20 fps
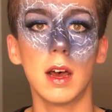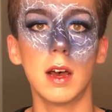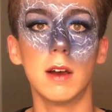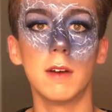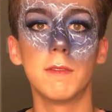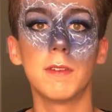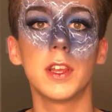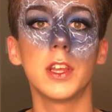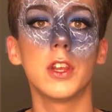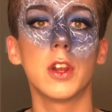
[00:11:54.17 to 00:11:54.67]

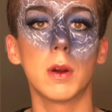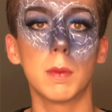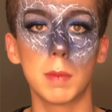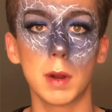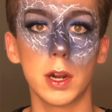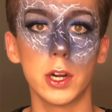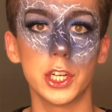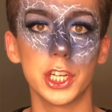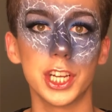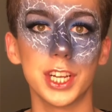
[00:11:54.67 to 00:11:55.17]
of your
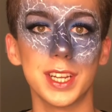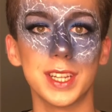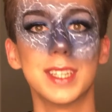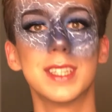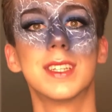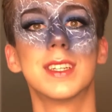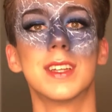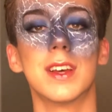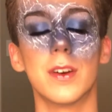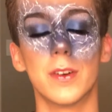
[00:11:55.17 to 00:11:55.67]

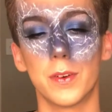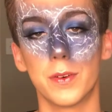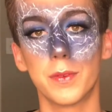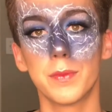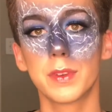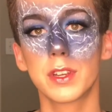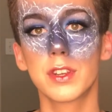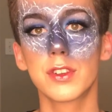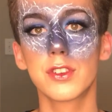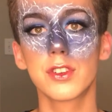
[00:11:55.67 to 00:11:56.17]
purchase.
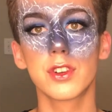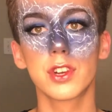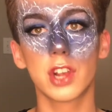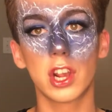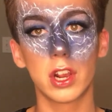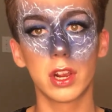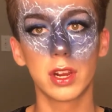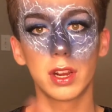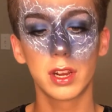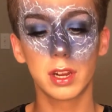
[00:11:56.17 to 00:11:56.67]
So
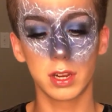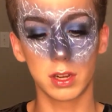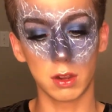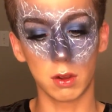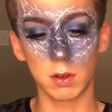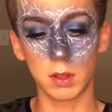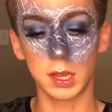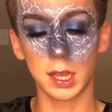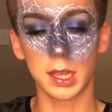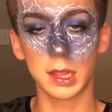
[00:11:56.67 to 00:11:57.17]

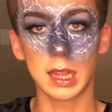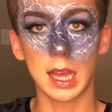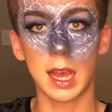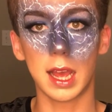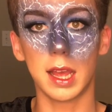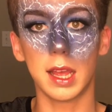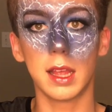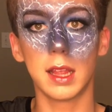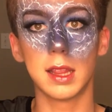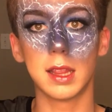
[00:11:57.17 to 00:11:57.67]
Go click
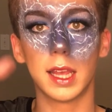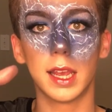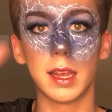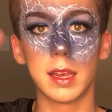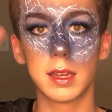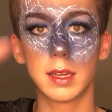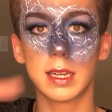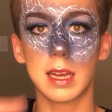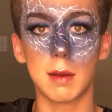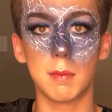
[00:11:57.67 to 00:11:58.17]
that
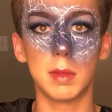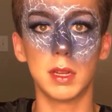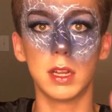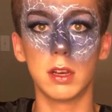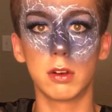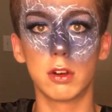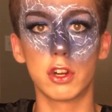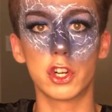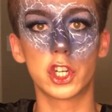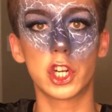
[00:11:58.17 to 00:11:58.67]
link down
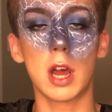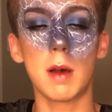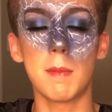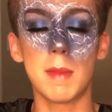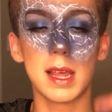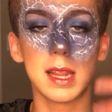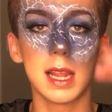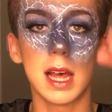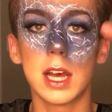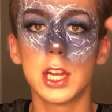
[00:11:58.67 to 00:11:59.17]
below. Go shop my